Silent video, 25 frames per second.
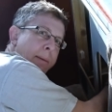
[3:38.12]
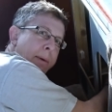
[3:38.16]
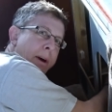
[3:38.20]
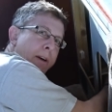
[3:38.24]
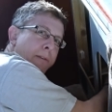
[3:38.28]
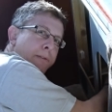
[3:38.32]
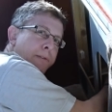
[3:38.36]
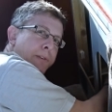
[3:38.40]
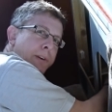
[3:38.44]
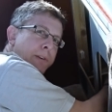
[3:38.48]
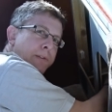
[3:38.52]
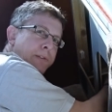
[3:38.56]

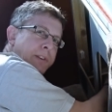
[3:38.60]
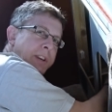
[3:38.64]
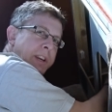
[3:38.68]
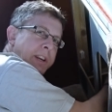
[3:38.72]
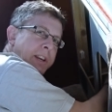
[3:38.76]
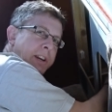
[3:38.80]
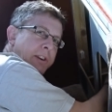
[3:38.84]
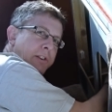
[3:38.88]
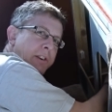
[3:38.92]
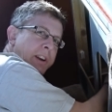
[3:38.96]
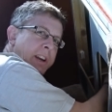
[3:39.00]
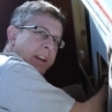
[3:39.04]
about fifty
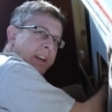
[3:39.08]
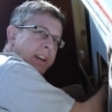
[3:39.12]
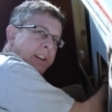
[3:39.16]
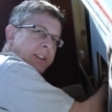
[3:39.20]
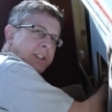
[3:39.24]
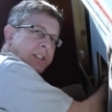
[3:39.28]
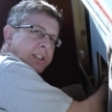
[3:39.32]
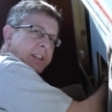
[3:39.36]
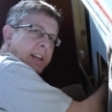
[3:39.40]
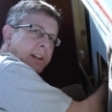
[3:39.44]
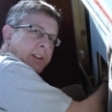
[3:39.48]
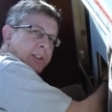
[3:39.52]

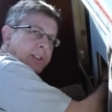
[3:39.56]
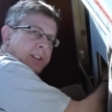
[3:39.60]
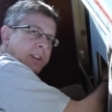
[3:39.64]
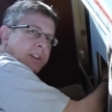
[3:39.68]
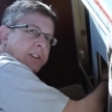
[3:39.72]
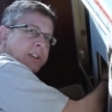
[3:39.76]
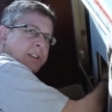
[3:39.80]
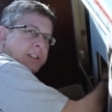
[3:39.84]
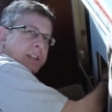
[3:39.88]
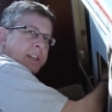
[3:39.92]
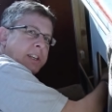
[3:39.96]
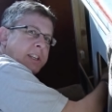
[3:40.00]
degrees
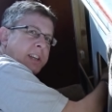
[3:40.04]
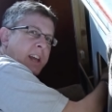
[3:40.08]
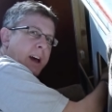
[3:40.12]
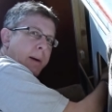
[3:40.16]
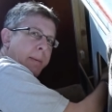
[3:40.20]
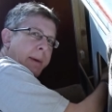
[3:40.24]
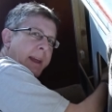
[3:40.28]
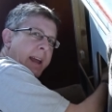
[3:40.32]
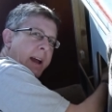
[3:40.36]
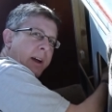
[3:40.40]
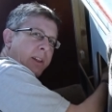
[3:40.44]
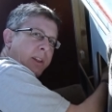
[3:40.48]
Celsius as it's
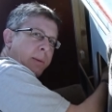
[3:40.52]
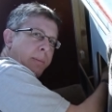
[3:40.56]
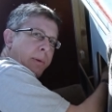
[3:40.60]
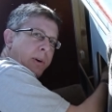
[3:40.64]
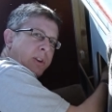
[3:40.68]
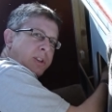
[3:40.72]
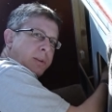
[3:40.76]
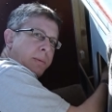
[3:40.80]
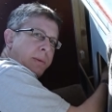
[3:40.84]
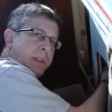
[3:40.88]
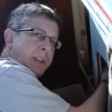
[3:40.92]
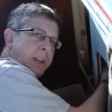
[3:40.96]
coming out the
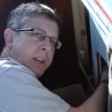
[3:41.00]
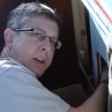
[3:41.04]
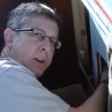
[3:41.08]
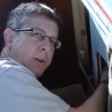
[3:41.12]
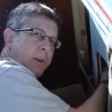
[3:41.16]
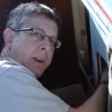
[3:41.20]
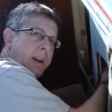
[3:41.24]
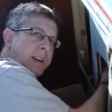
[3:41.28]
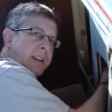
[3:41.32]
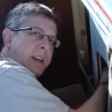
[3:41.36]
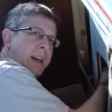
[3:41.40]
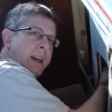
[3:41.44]
bottom of the
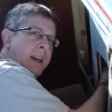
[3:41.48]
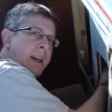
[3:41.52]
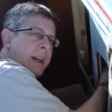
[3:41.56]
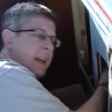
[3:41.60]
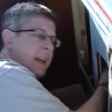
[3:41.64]
unit.